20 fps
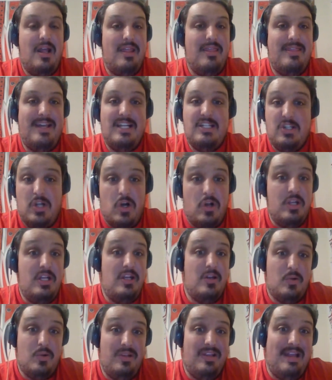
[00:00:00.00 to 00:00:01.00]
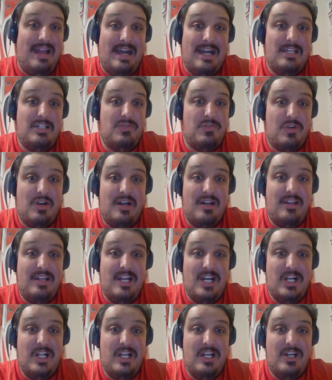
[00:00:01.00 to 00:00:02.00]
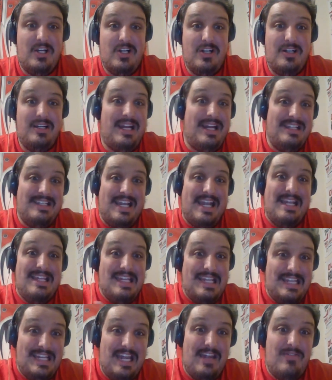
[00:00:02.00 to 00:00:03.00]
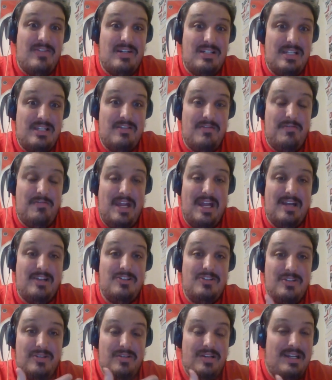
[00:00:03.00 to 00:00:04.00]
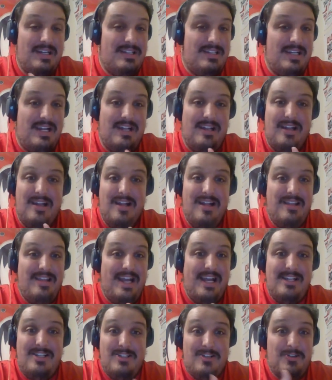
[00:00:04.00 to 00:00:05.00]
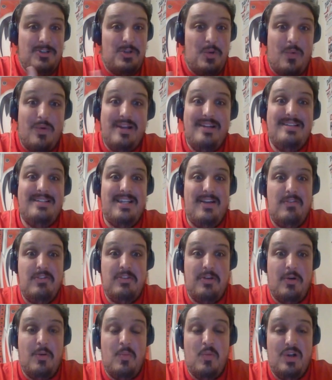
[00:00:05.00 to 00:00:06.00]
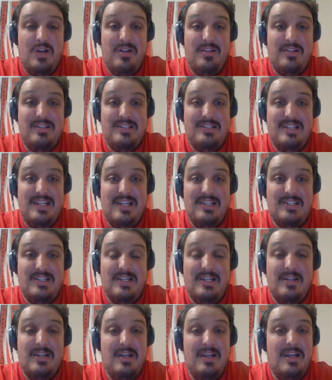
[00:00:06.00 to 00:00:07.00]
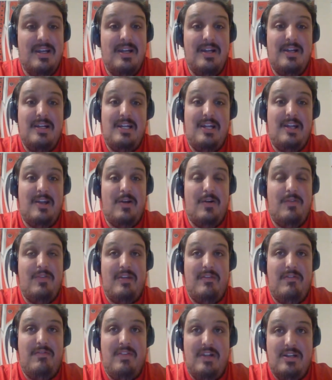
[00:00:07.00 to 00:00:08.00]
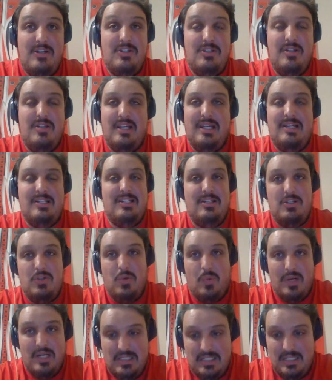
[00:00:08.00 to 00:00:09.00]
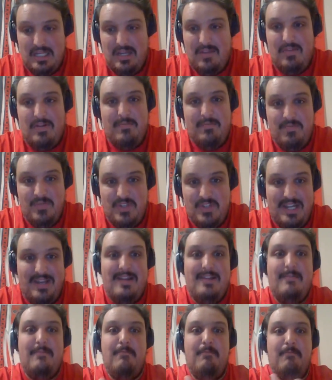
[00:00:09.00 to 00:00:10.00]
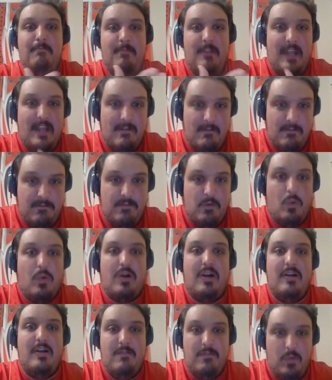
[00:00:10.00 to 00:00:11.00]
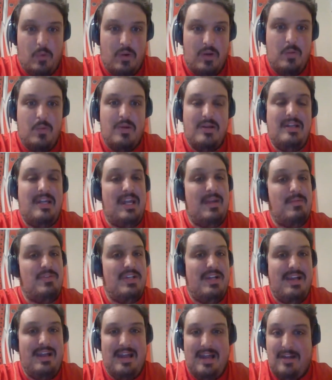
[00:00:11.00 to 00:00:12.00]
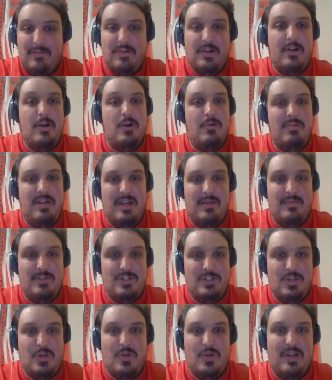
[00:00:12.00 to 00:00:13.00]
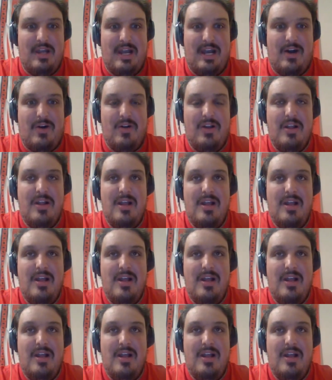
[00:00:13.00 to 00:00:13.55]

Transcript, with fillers: that's all you really ask for out of the Carolina Hurricanes, and they give it to the fans. Like I said, that's their twenty-seventh home win of the season. You know, they finished, like I said, twenty-seven, ten, and four in forty-one games. Every home game is sold out.